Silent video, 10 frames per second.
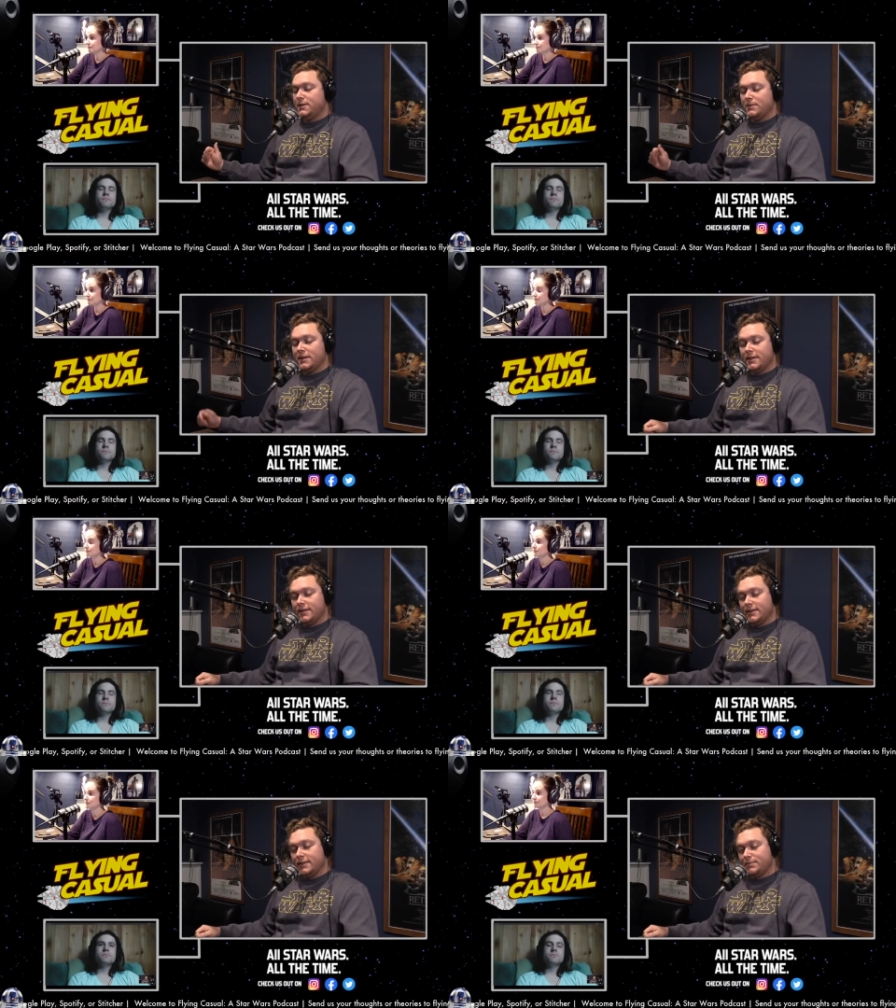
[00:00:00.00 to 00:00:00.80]
been
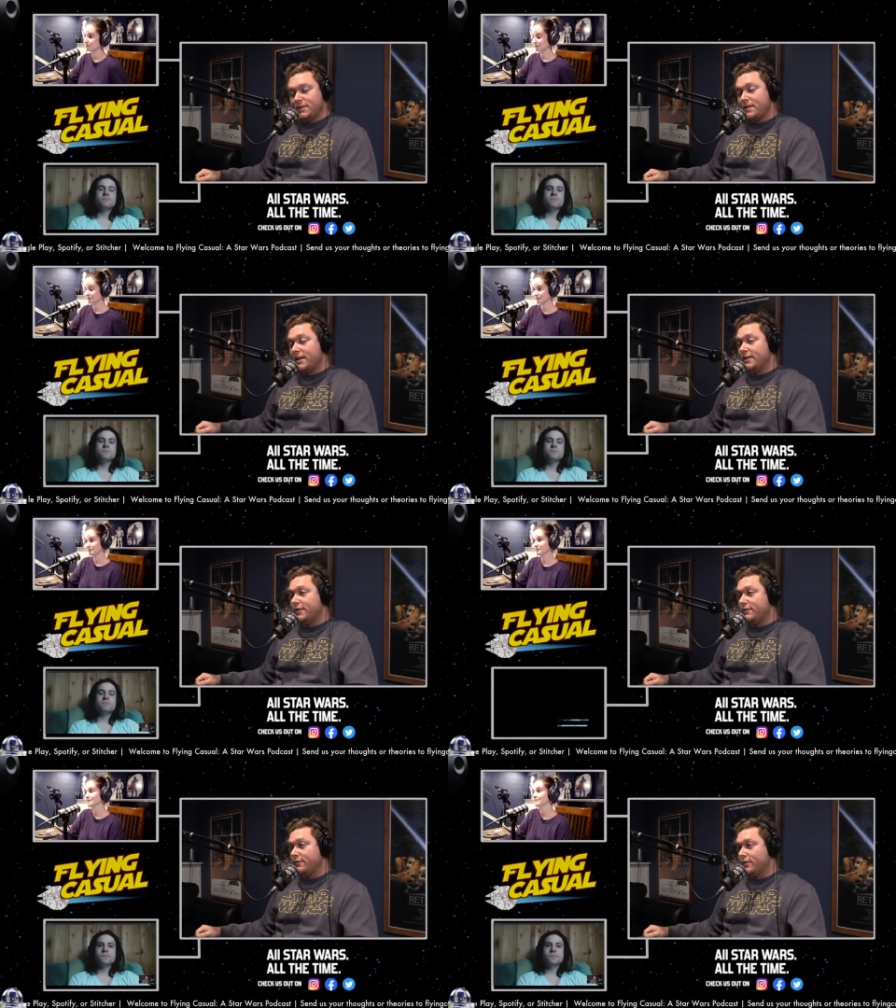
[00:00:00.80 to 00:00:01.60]
a bounty
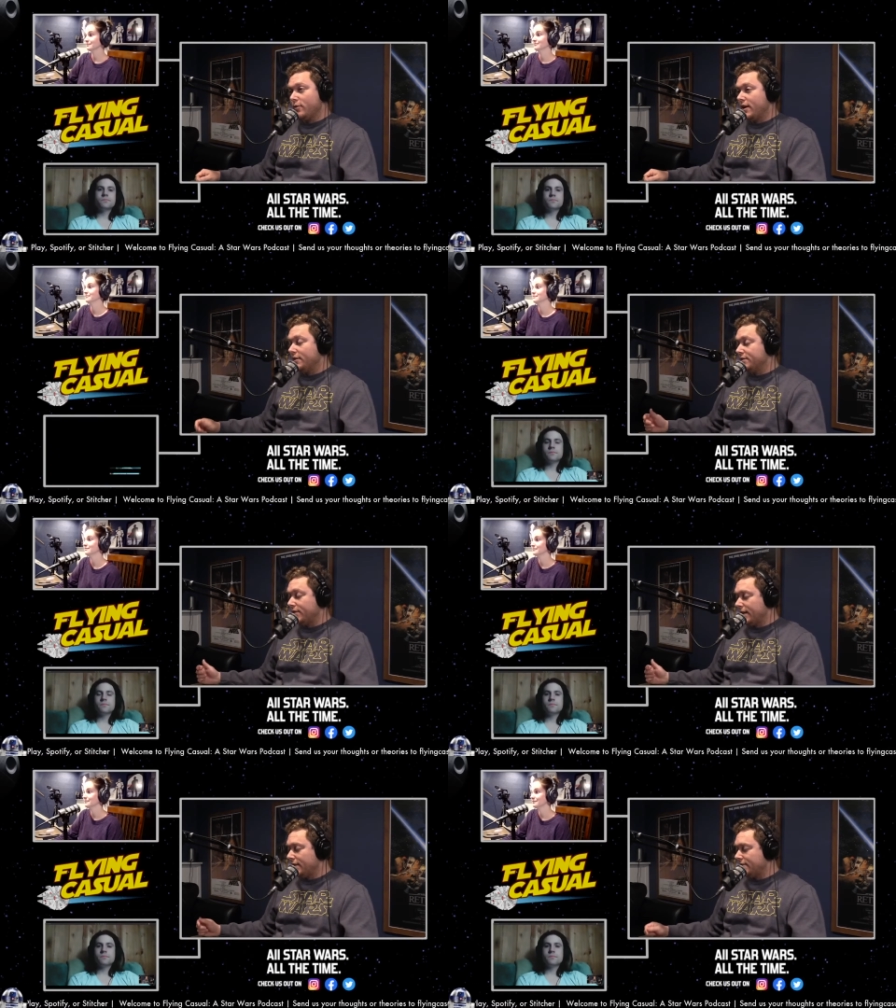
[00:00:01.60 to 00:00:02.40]
hunter for a while, so I
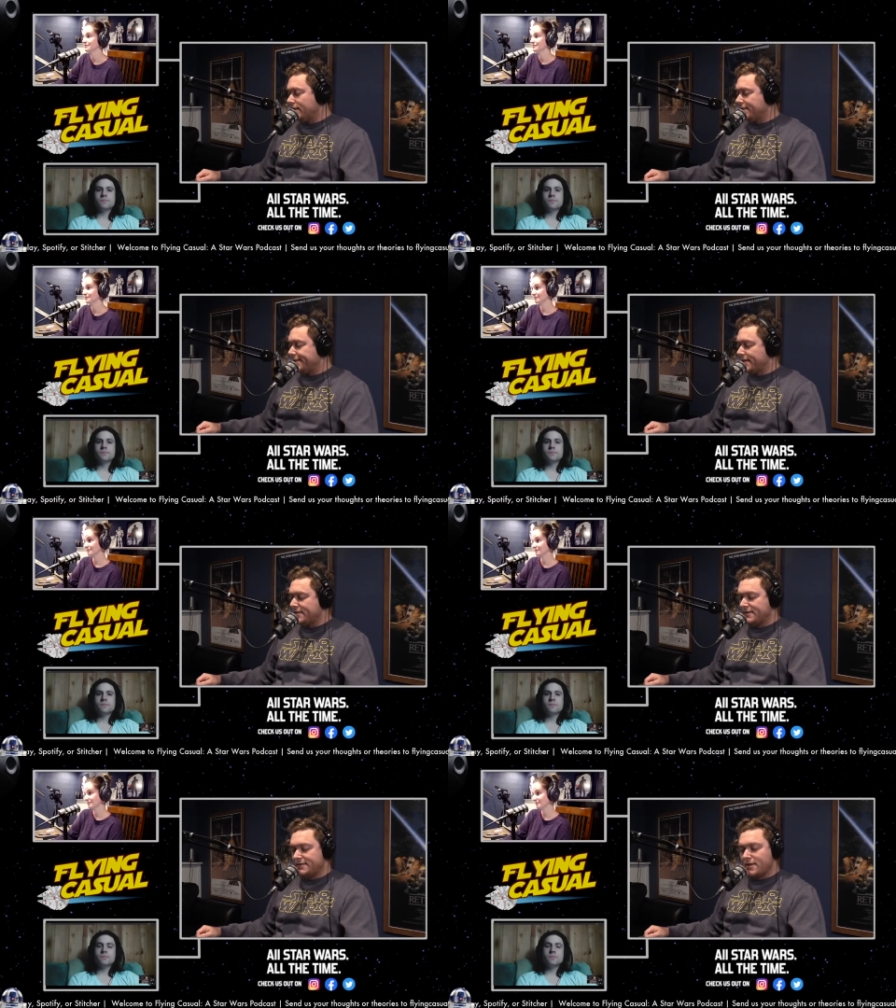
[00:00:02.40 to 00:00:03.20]
guess that's
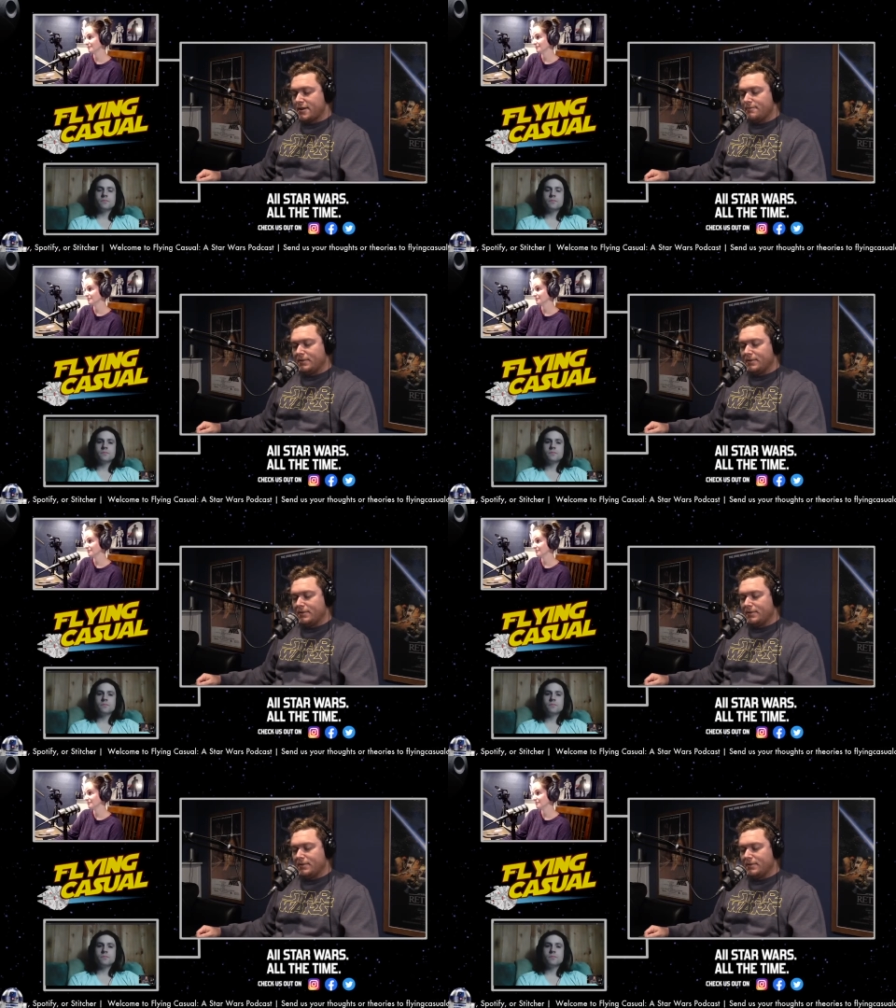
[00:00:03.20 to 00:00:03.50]
his thought.